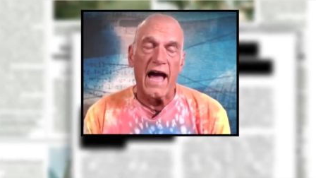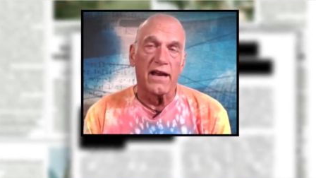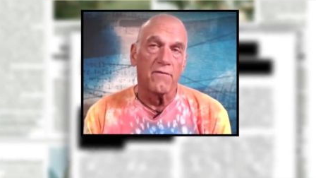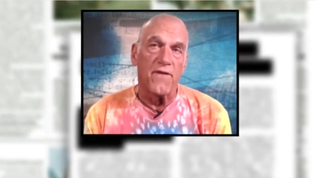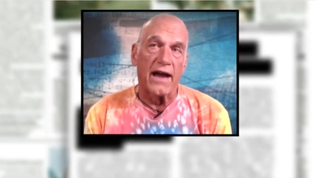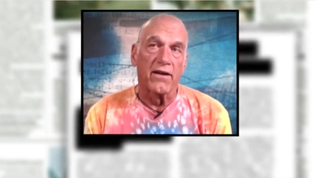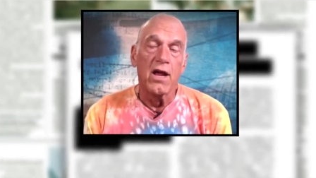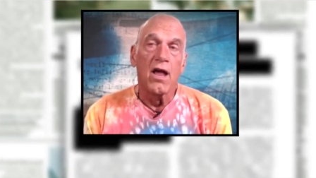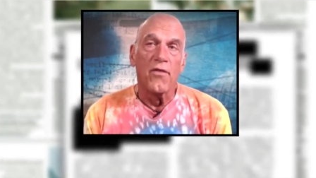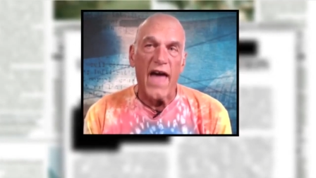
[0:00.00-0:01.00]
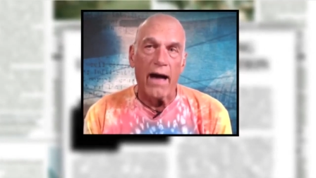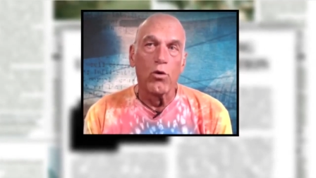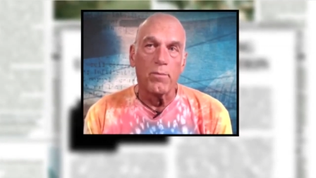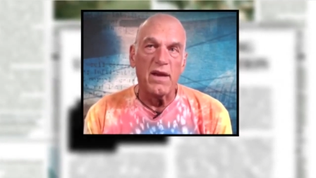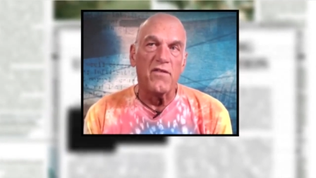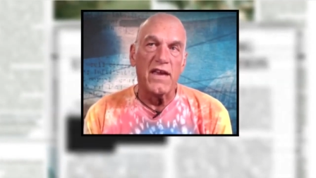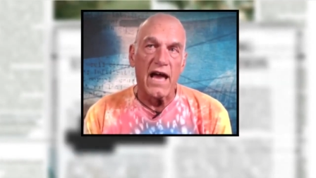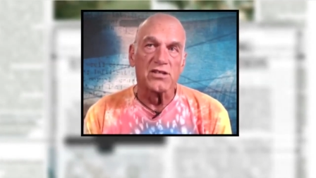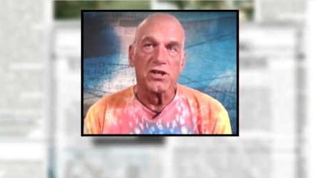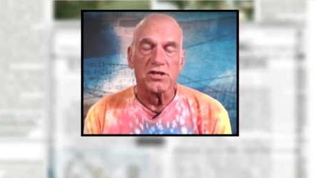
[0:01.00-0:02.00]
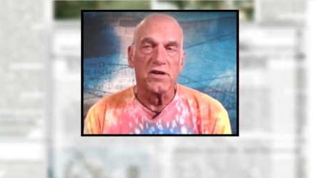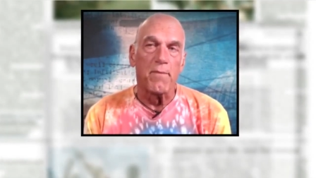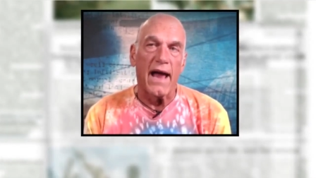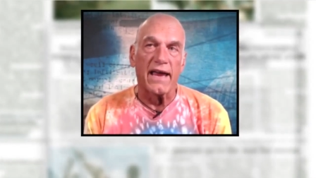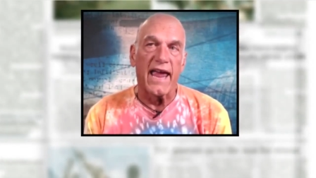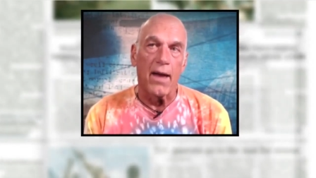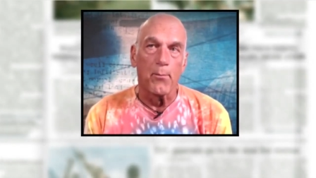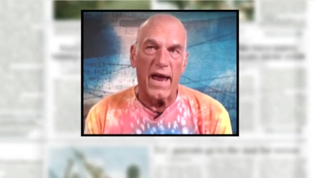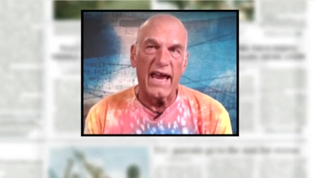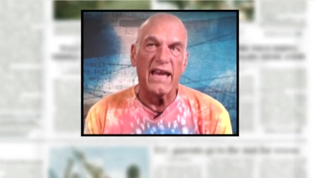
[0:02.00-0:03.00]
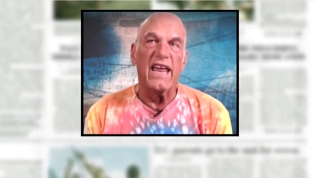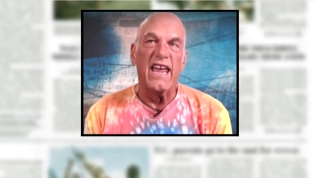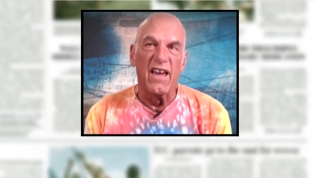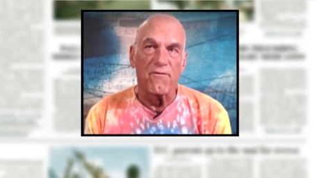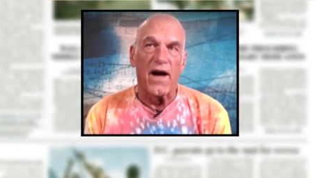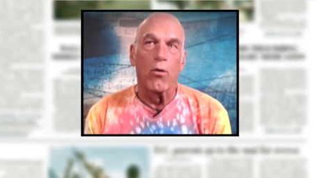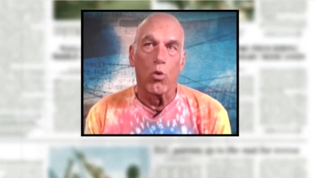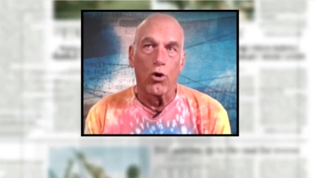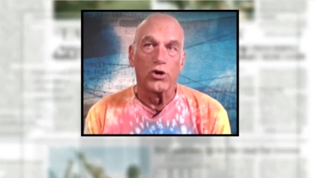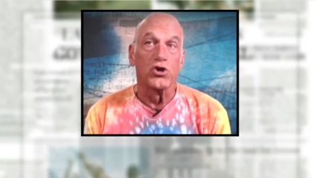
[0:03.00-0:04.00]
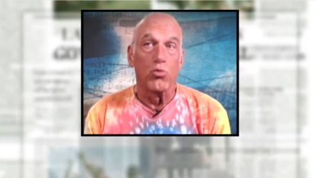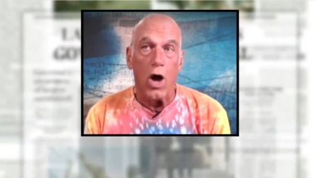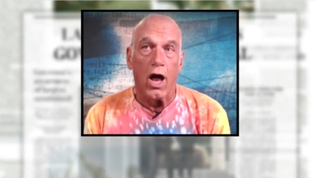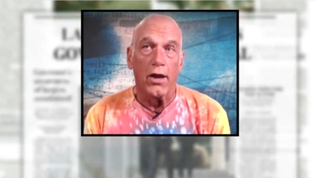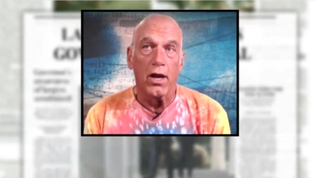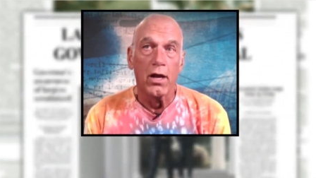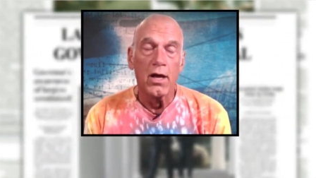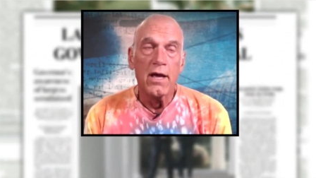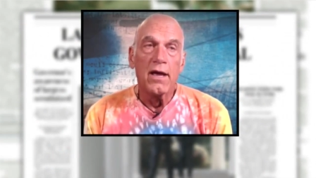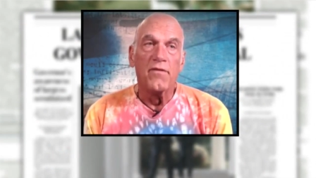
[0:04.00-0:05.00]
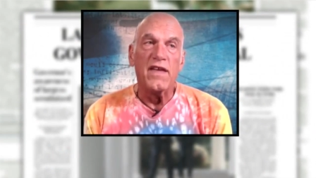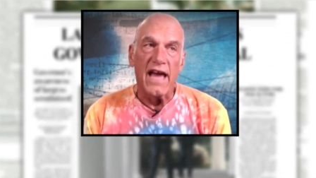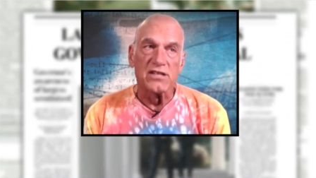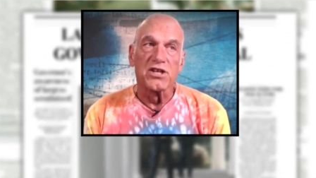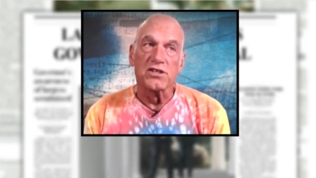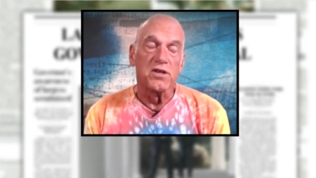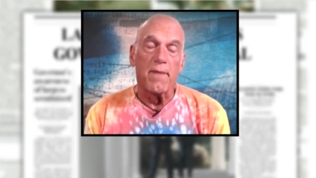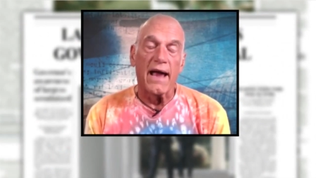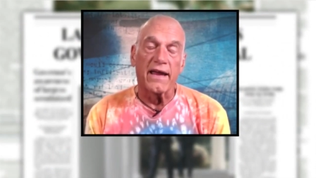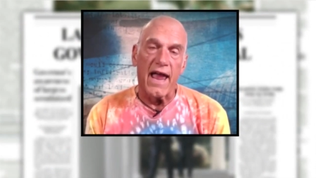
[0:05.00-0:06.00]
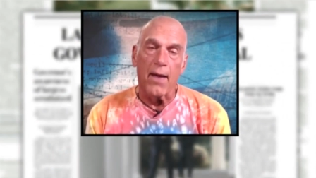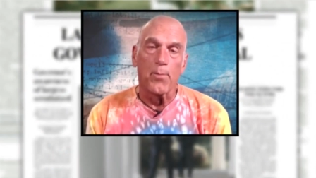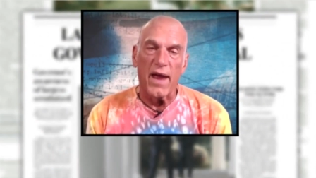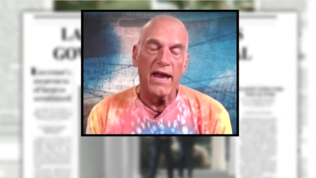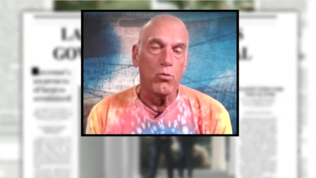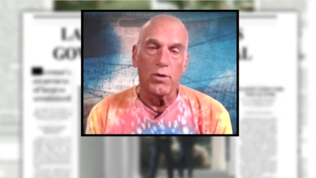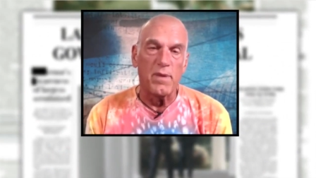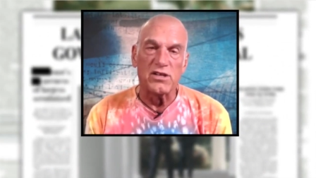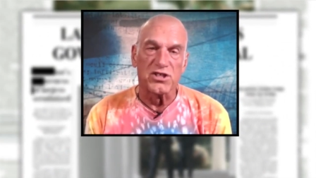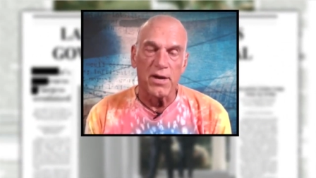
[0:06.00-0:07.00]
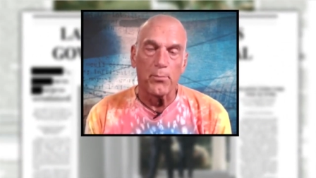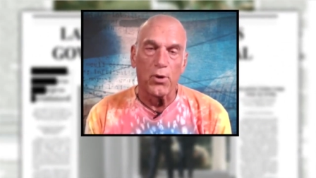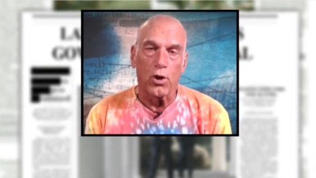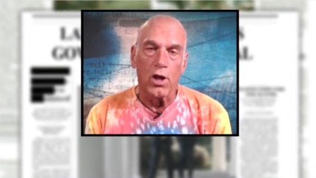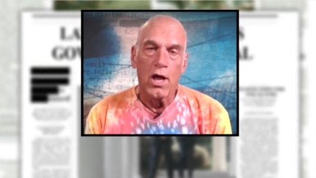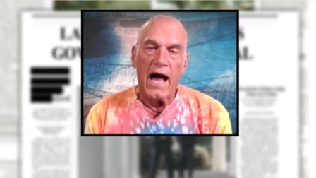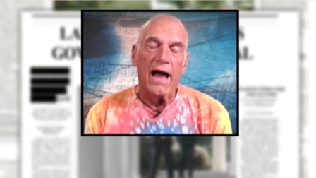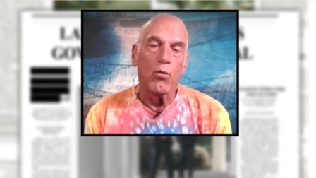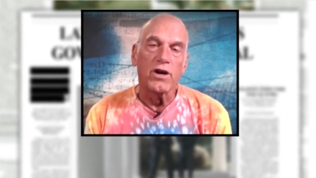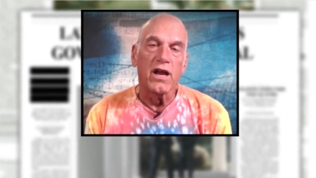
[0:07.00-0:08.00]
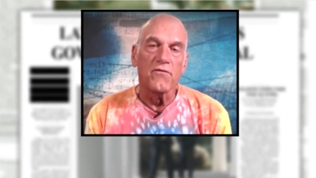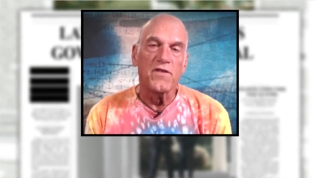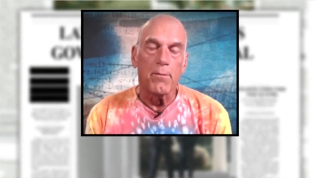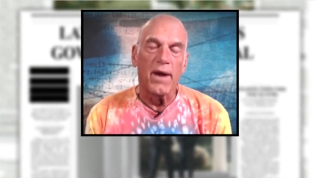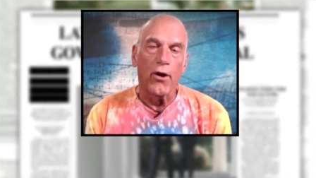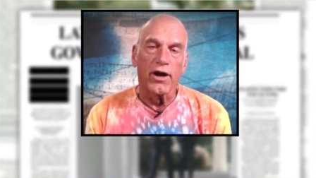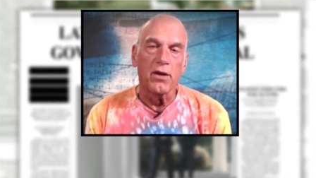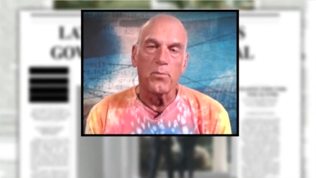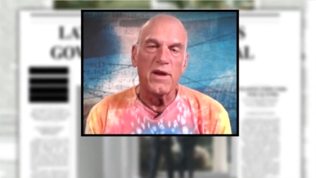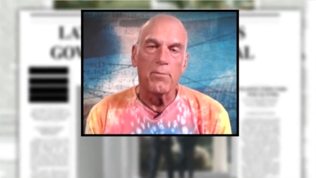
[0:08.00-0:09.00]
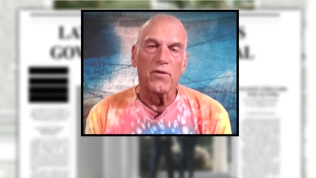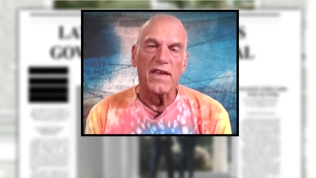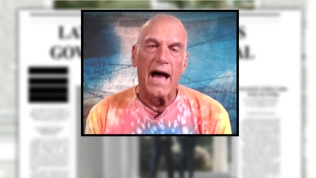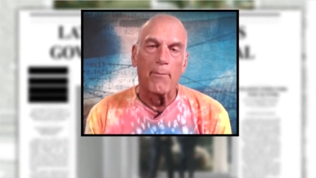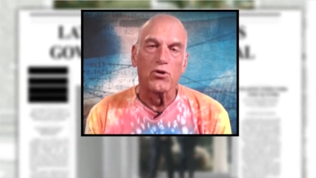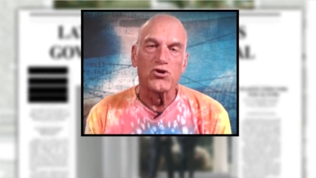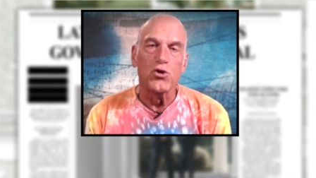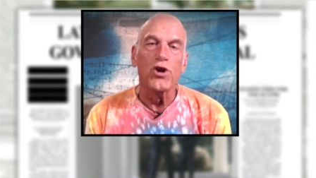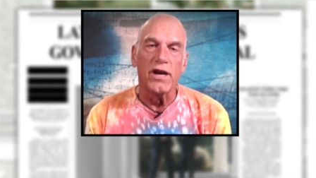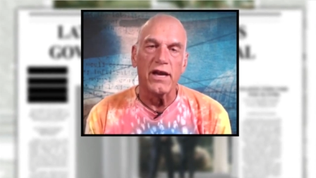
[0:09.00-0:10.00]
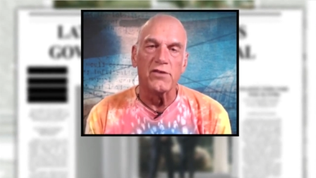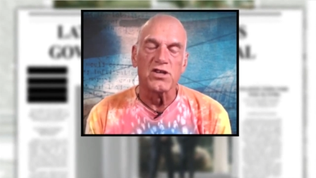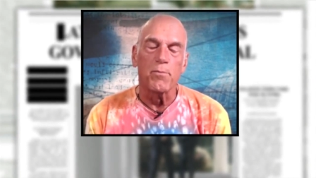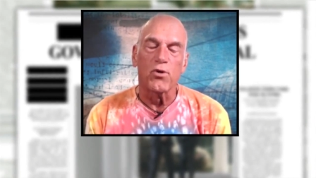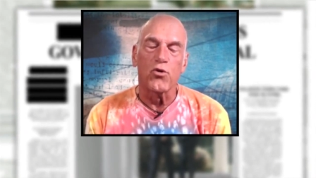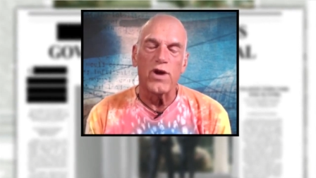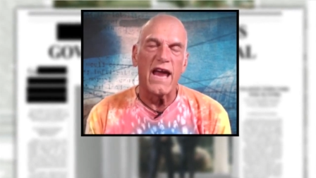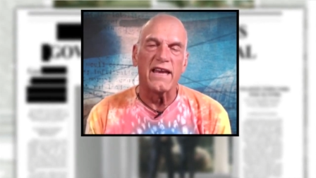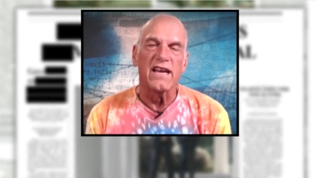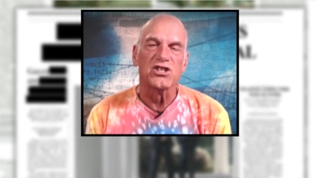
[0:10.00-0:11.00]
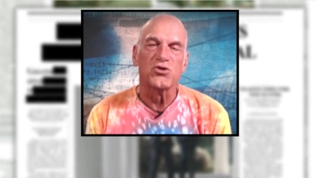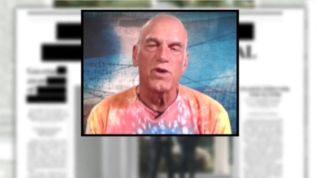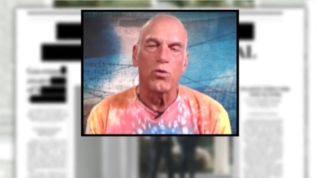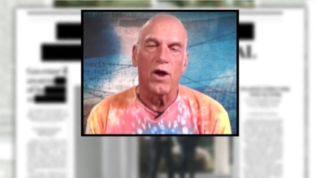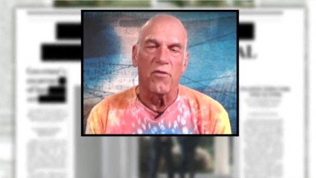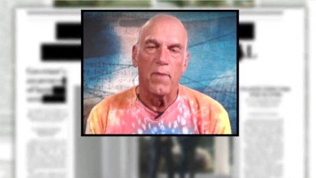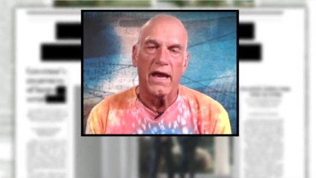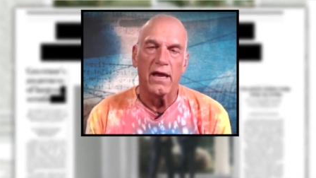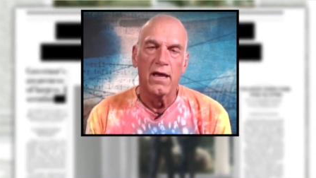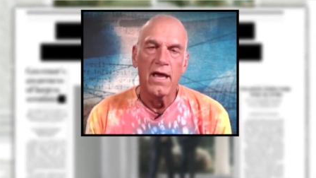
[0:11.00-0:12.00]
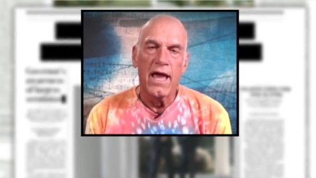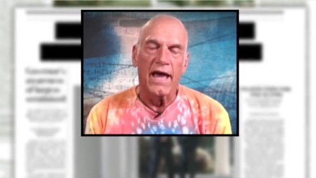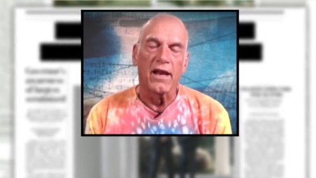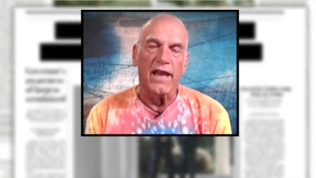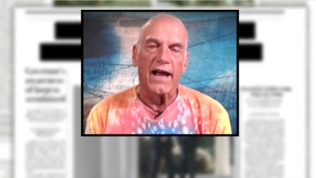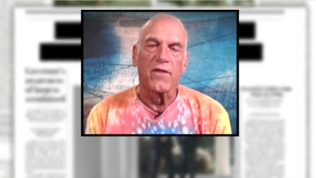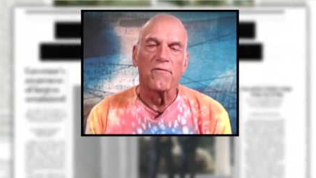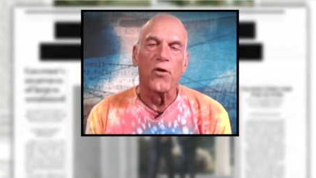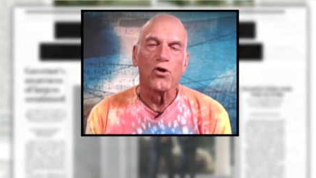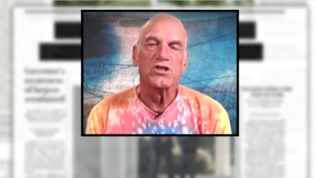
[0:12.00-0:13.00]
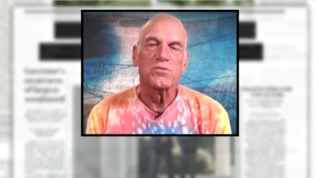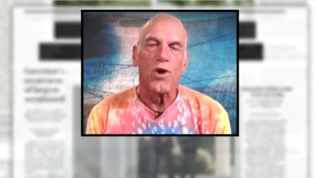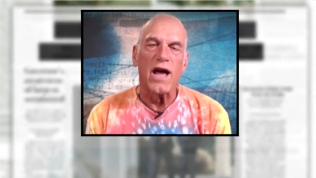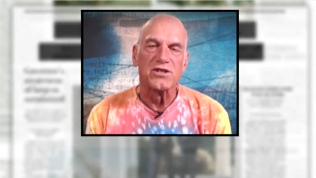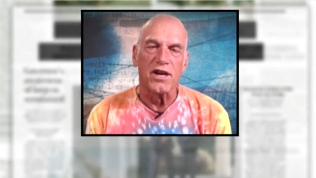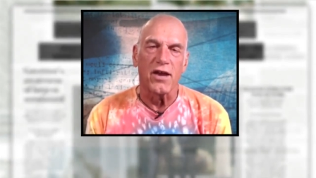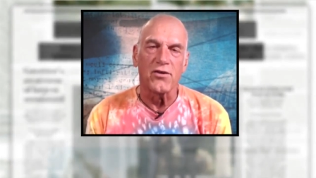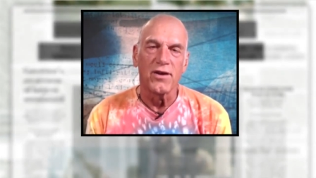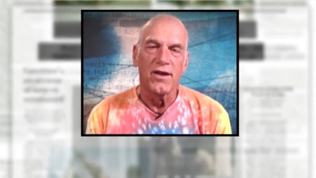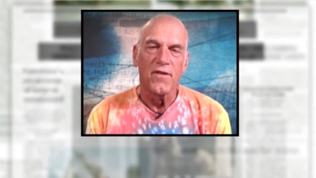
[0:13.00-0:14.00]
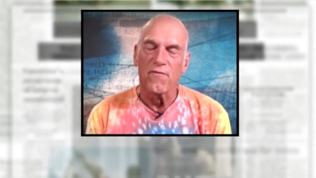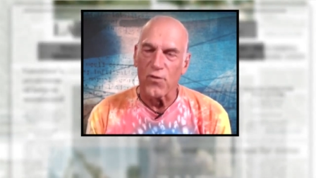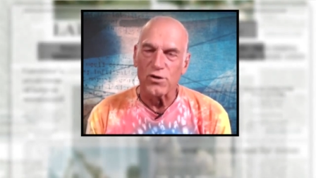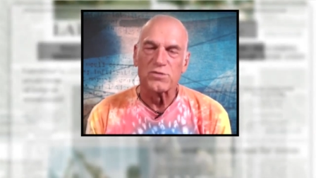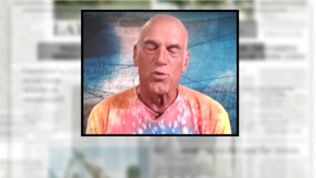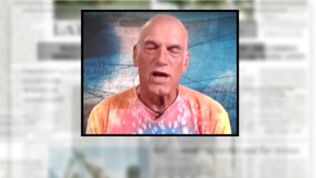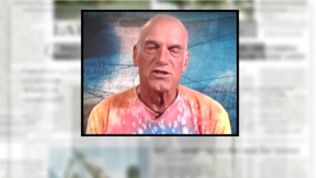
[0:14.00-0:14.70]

not. In fact, that would be the essence of my campaign if I were to run. The essence of my campaign would be simple. I would give the American people the opportunity to create history with me and elect the first president, the first